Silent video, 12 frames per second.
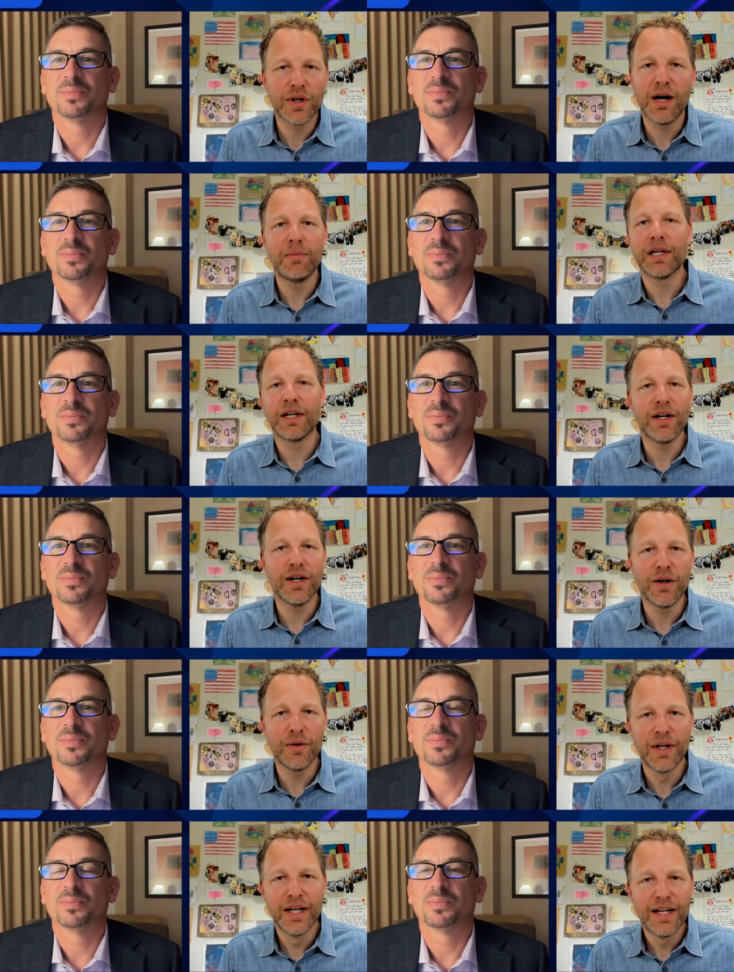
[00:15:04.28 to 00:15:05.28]
Speaker 1: will come and
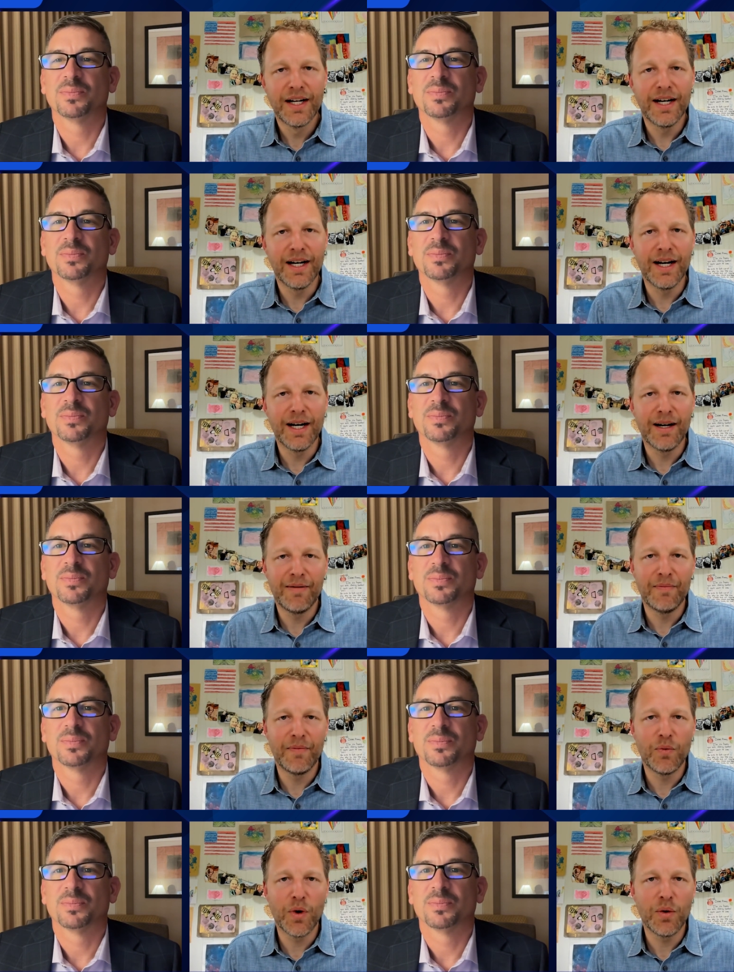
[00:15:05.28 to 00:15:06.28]
go,
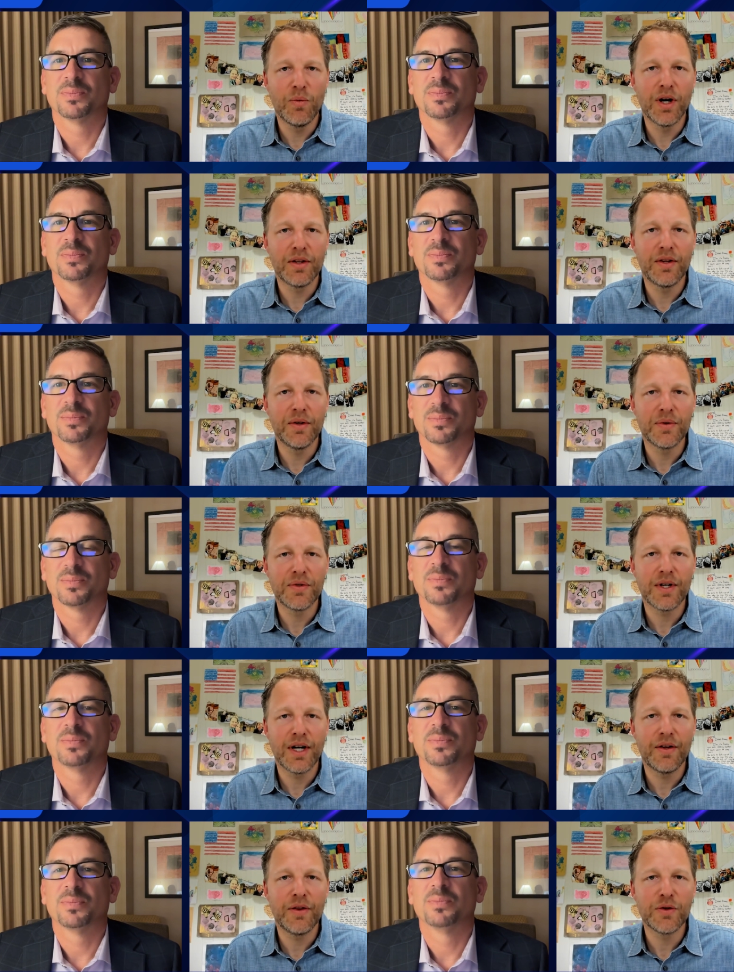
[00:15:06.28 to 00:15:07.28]
um, we want
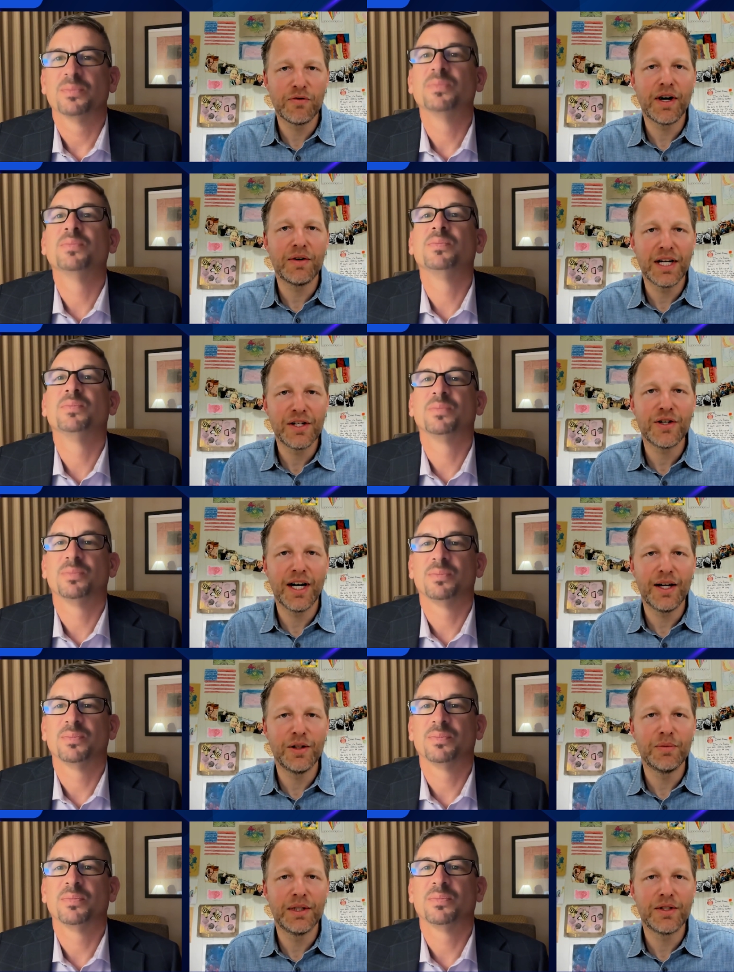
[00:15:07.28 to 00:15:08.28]
those uh, those
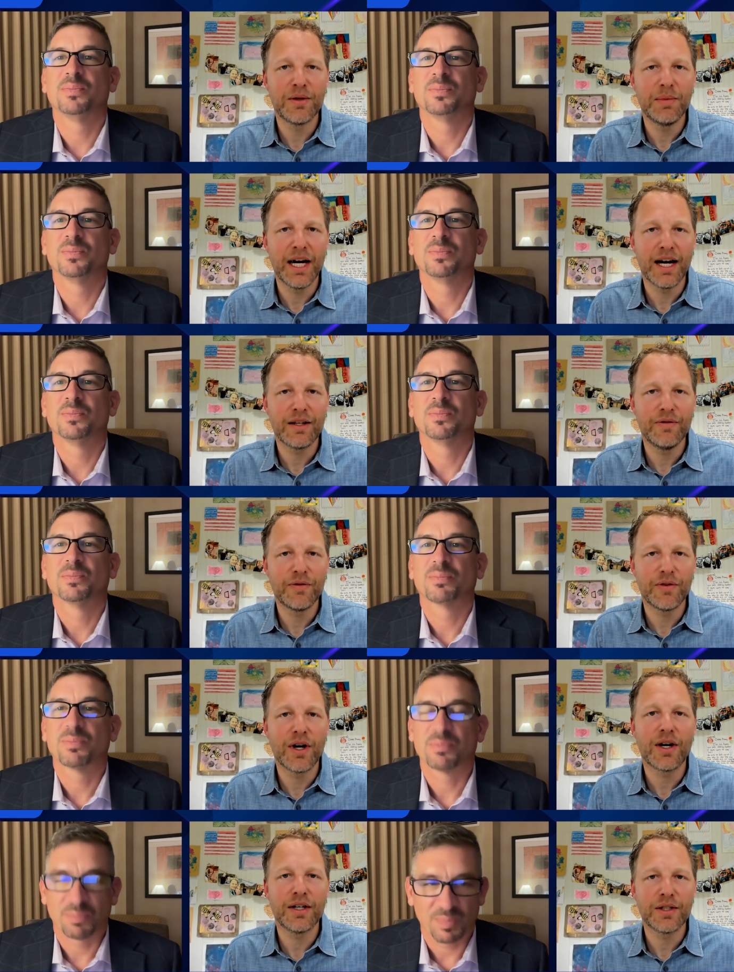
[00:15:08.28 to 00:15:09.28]
foundational elements to be
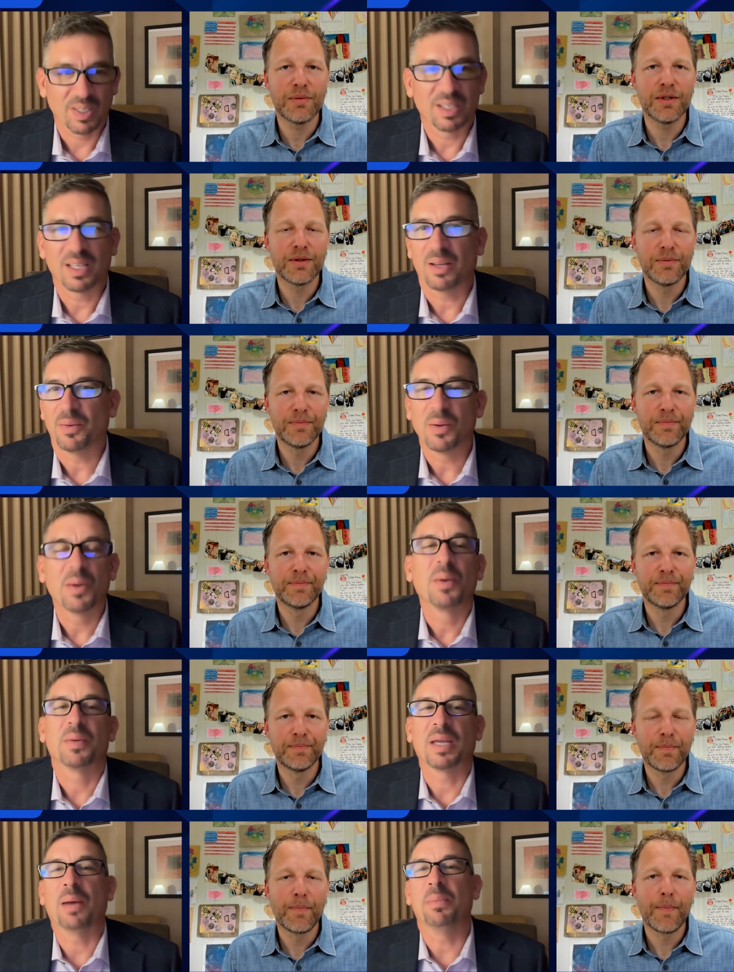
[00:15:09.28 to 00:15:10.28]
active for our customers.
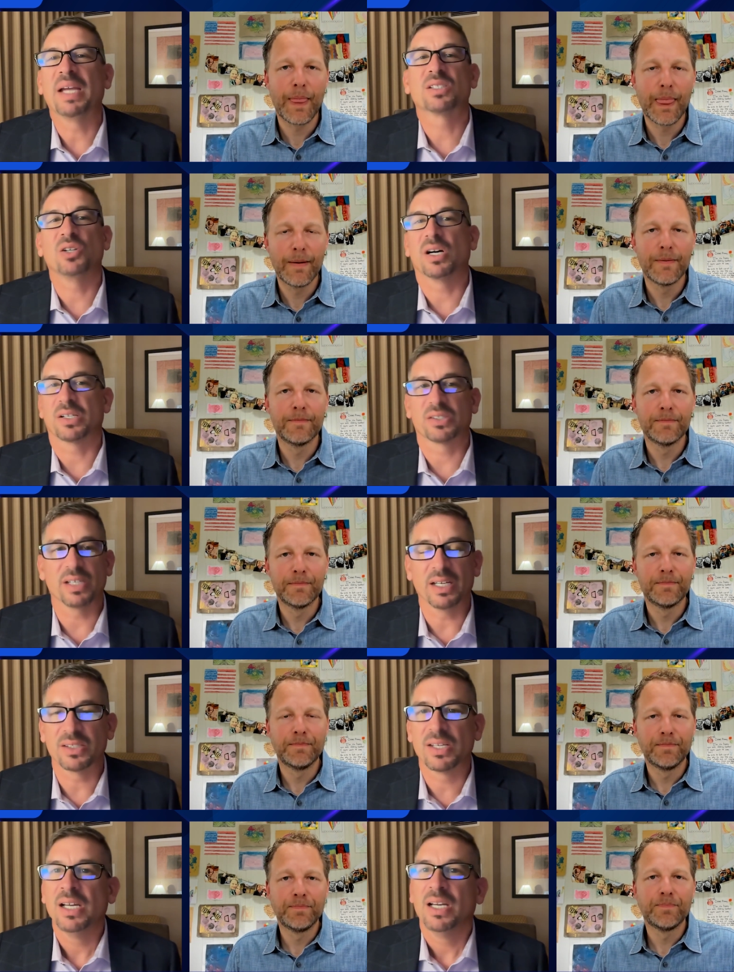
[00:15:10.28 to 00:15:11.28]
Speaker 2: Yeah, it makes a lot of
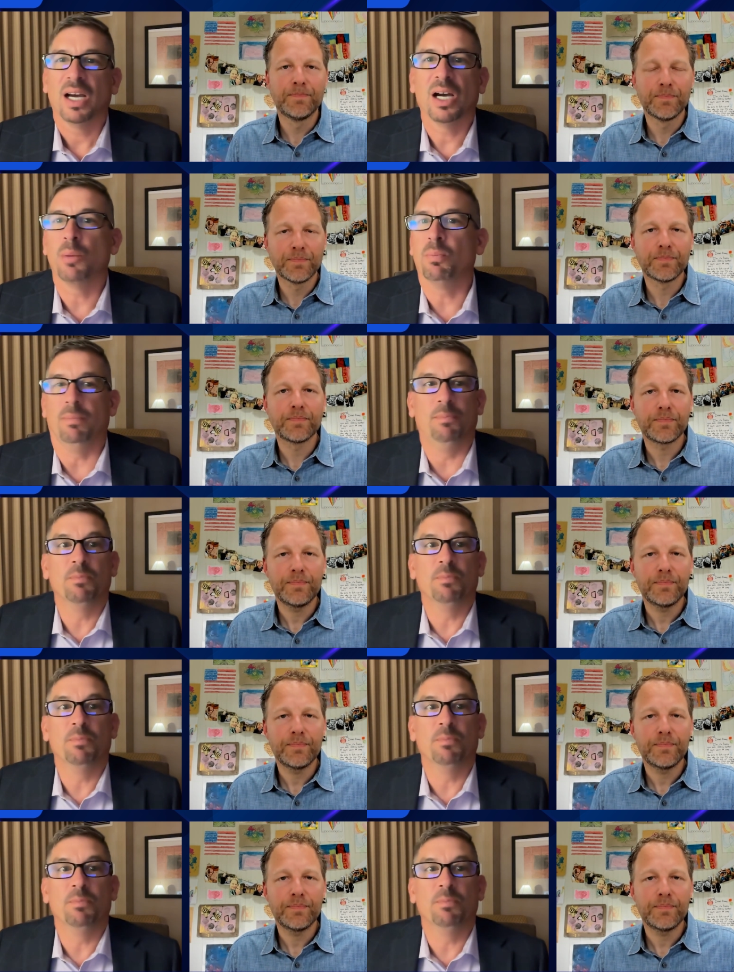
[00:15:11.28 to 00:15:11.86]
sense. Um,